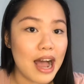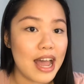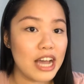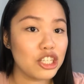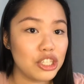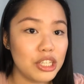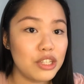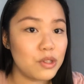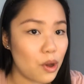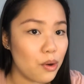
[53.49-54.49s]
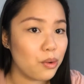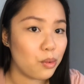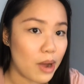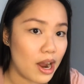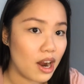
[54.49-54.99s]
I actually don't
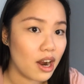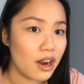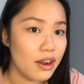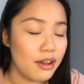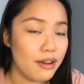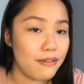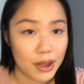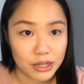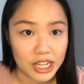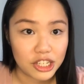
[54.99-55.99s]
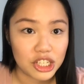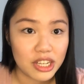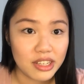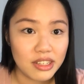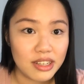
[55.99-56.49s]
wear
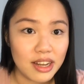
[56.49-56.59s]
foundation.